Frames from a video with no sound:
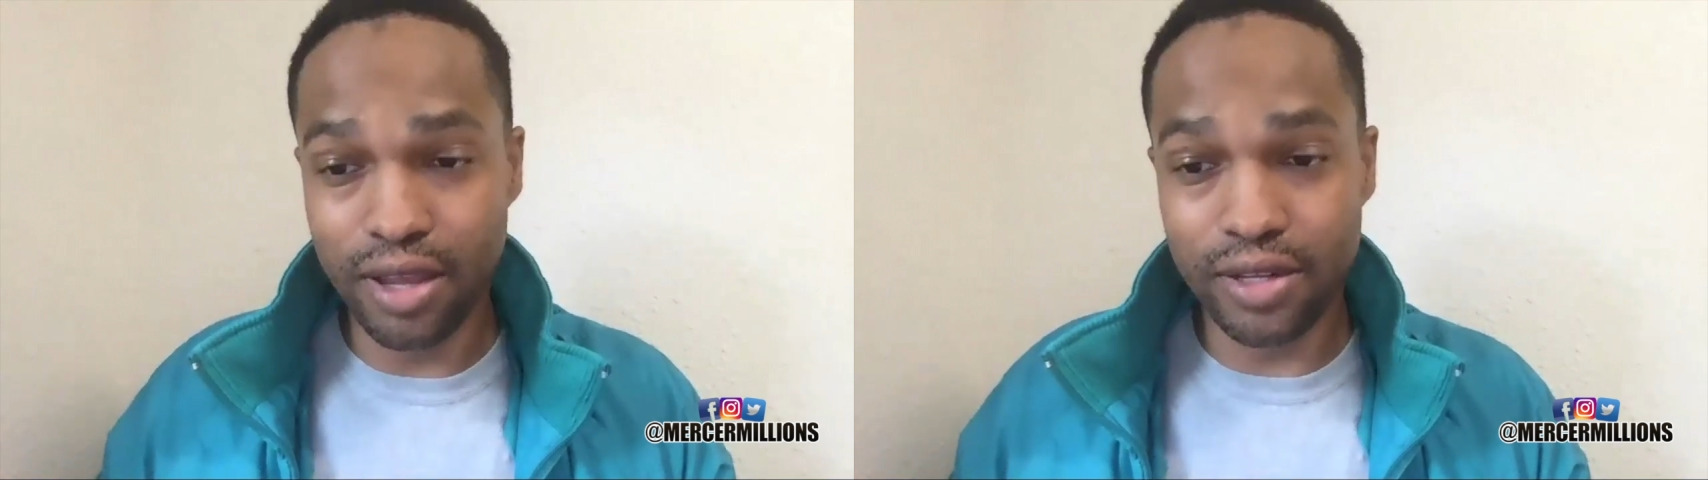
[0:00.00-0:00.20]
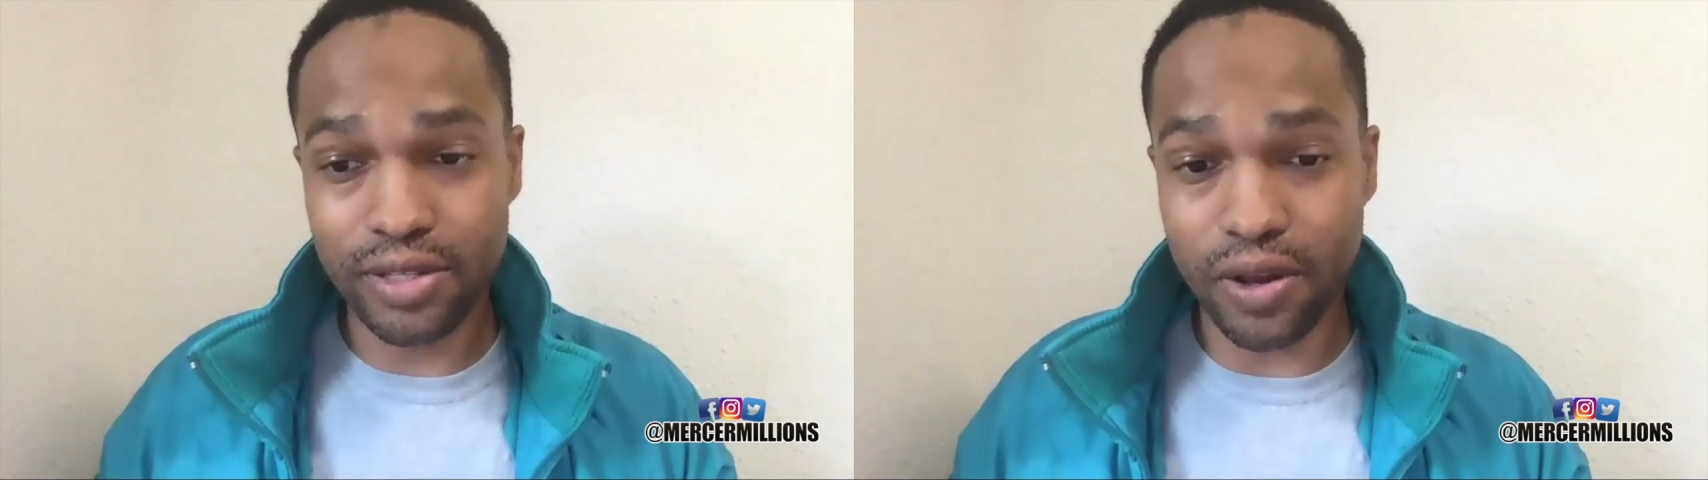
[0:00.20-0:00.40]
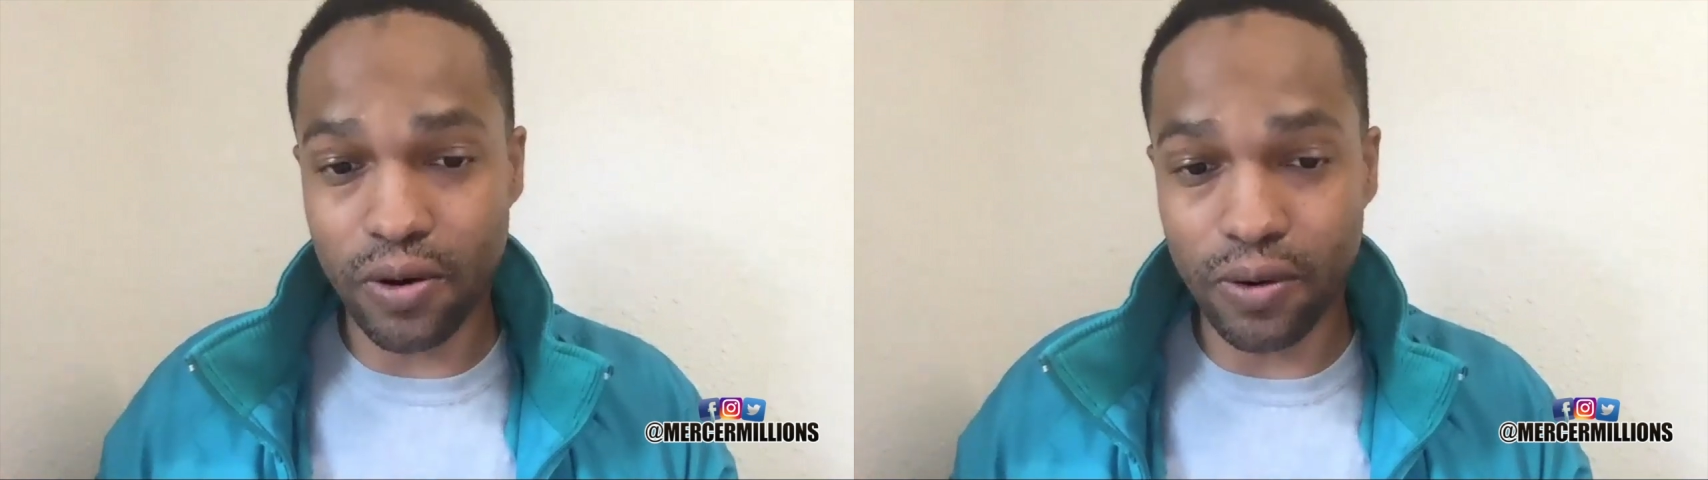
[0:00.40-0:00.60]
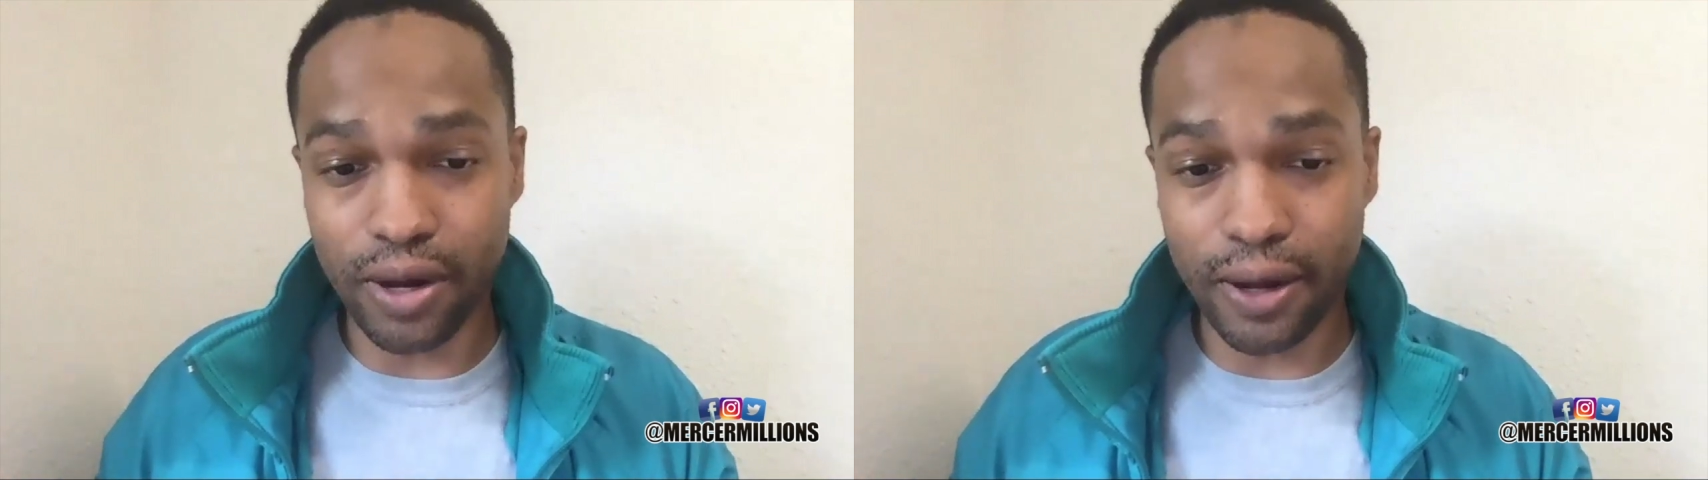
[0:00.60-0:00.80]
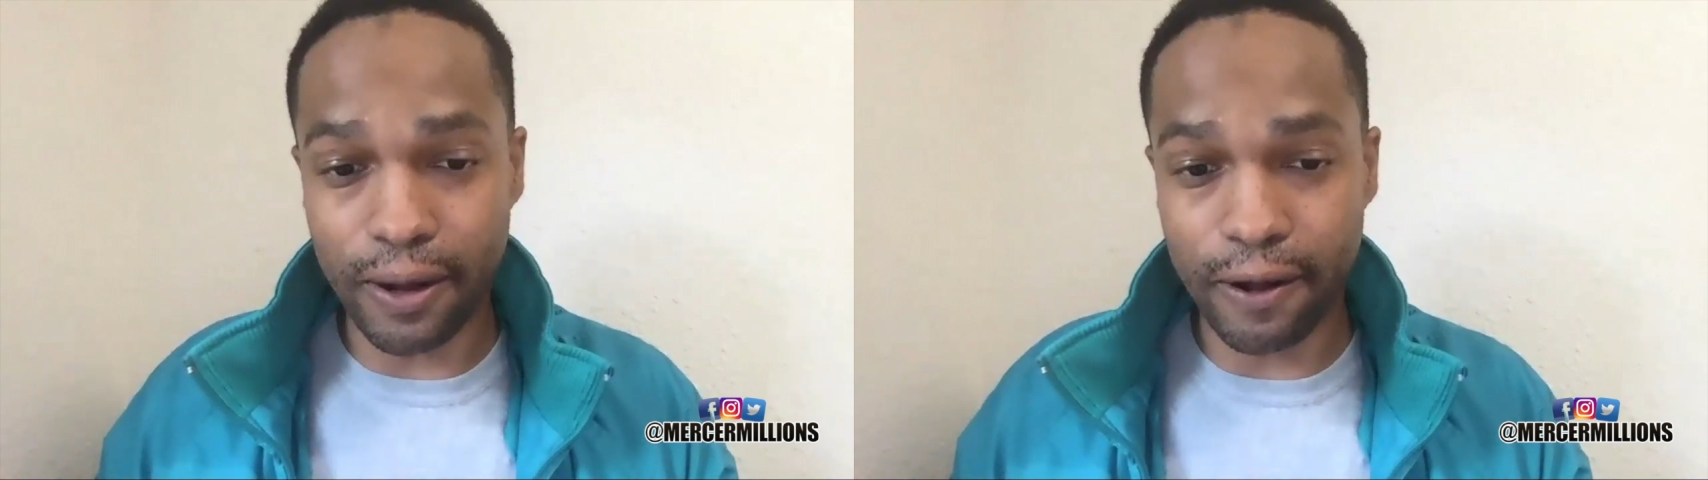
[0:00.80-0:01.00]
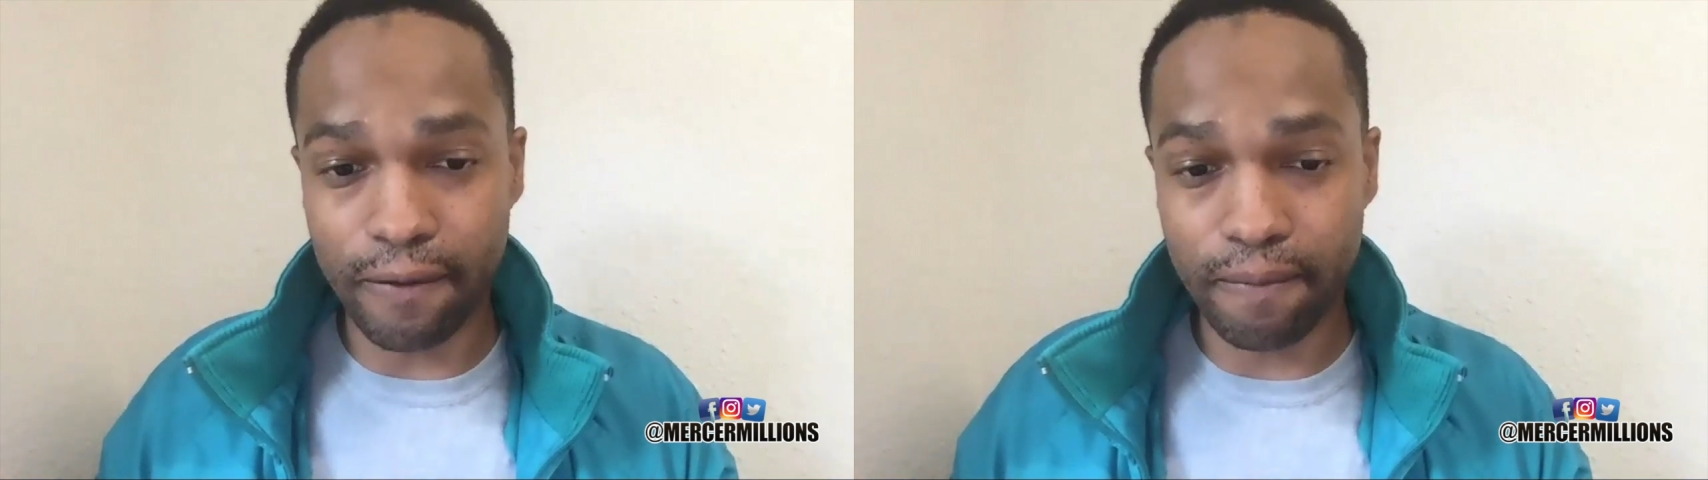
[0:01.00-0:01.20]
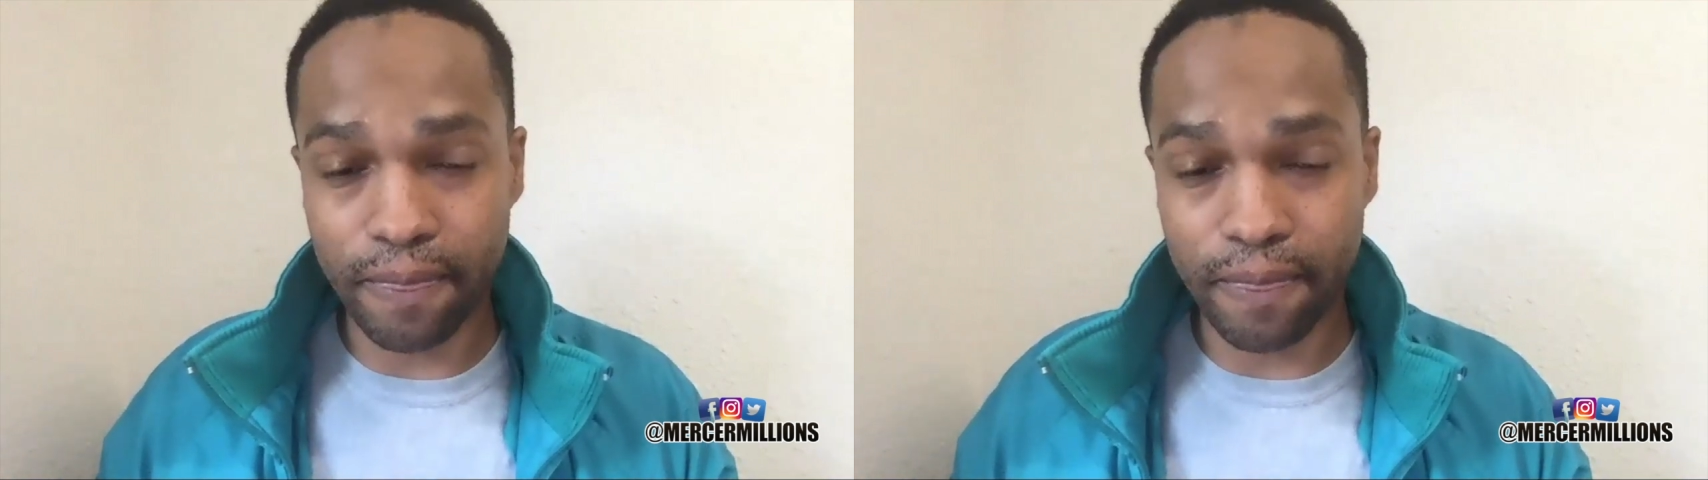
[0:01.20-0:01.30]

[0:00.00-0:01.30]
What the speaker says: So